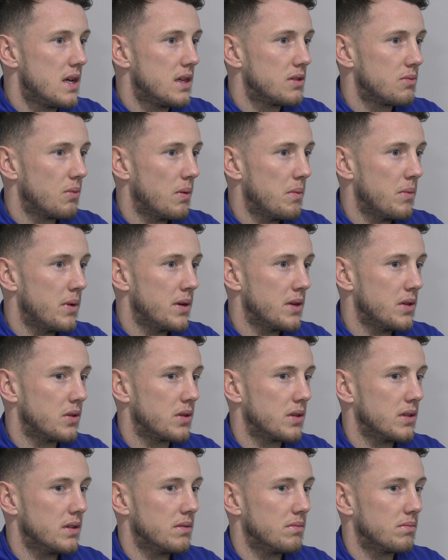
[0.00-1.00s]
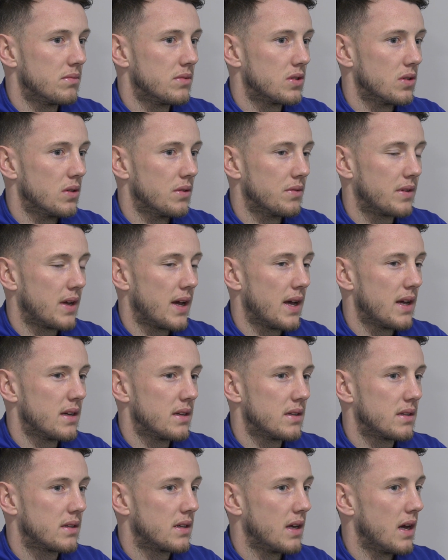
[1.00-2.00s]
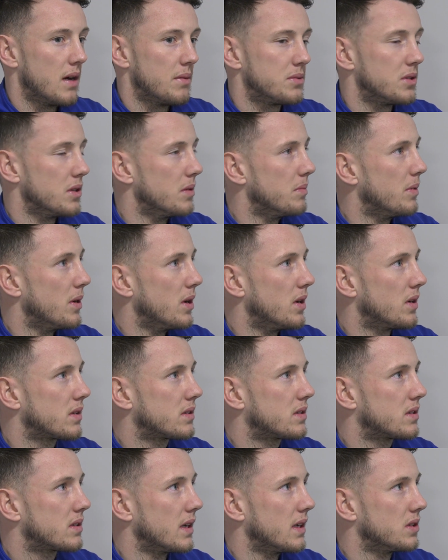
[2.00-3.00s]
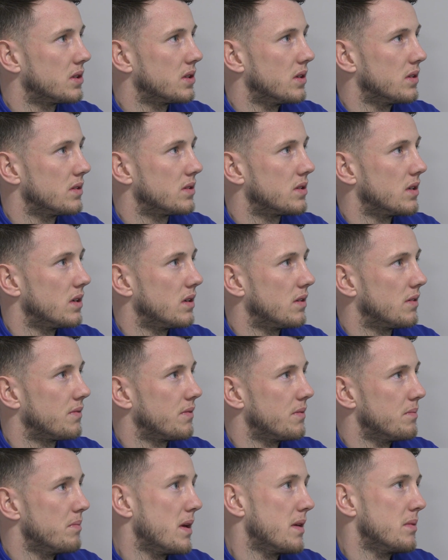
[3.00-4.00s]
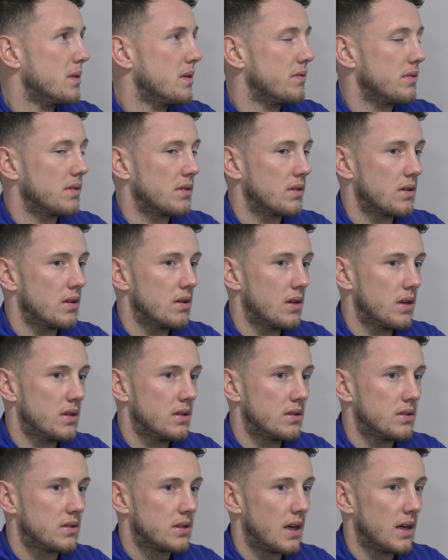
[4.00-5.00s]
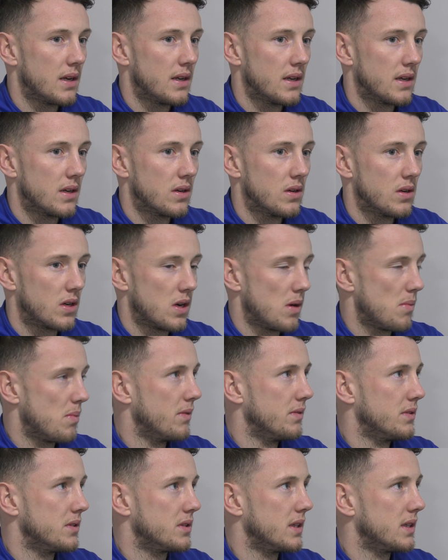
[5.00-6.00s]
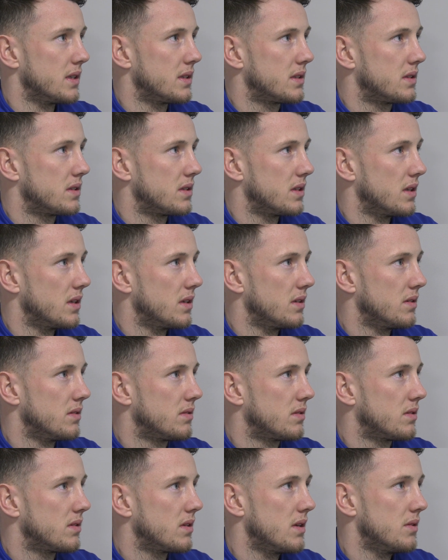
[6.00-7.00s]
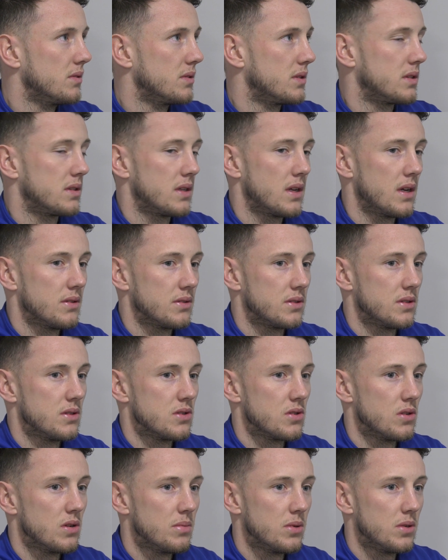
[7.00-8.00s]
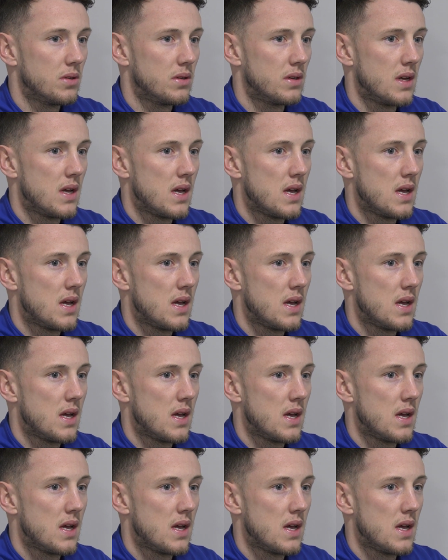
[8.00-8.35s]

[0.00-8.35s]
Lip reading: it's one where you can sort of get up to the box, get shots off. Maybe even like Saturday got a couple of assists. So it was enjoyable,